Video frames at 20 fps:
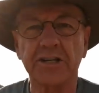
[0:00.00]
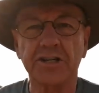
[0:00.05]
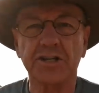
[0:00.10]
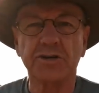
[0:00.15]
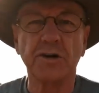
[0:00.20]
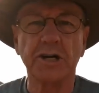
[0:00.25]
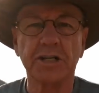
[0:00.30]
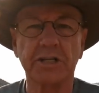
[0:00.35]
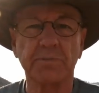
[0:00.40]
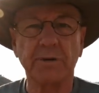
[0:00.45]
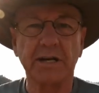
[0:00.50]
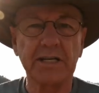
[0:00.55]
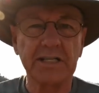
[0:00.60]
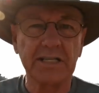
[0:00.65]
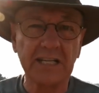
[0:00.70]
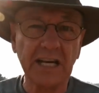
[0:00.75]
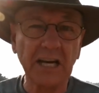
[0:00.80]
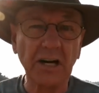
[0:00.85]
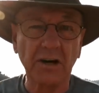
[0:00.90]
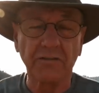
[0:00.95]
stress
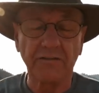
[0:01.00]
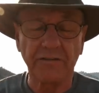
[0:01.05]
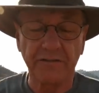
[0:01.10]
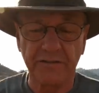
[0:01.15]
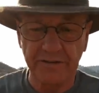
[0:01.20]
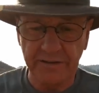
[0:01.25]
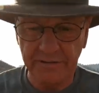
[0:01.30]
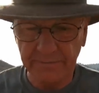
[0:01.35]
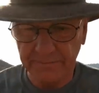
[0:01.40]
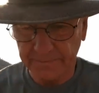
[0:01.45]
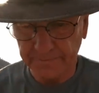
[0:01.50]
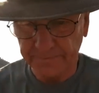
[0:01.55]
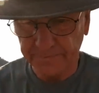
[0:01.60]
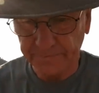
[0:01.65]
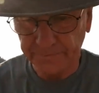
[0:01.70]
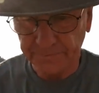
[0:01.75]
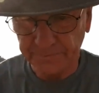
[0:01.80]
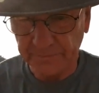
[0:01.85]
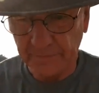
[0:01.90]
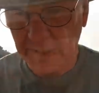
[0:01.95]
myself.
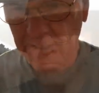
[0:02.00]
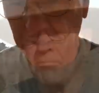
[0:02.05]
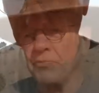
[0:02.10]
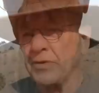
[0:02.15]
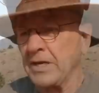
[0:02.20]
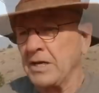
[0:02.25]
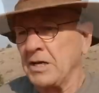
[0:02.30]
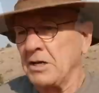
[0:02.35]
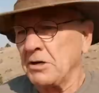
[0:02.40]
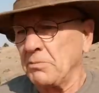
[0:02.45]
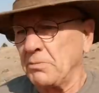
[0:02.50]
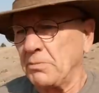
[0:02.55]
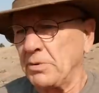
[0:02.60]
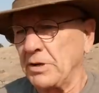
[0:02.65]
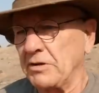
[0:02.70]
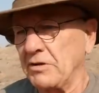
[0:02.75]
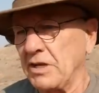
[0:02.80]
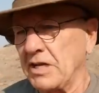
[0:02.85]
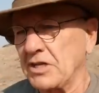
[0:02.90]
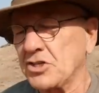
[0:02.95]

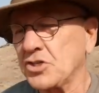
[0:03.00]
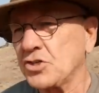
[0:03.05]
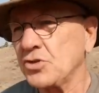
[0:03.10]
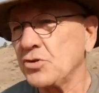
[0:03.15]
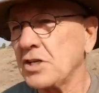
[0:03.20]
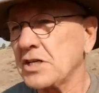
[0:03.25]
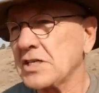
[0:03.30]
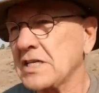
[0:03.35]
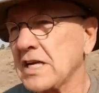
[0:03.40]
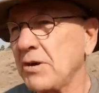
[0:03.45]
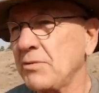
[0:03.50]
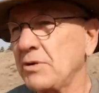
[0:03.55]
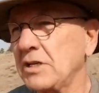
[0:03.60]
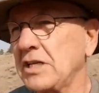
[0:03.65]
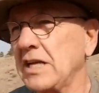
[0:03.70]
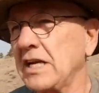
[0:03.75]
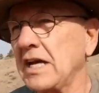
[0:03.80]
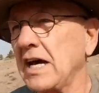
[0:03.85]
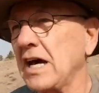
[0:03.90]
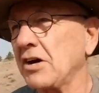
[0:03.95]
But as soon as I would
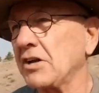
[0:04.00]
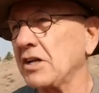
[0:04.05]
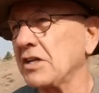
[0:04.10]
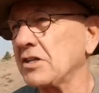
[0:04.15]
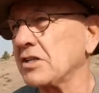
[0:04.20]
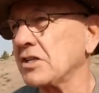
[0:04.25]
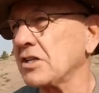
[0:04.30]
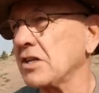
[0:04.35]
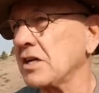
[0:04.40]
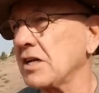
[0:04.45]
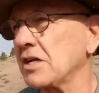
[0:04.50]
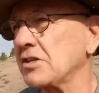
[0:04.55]
get out and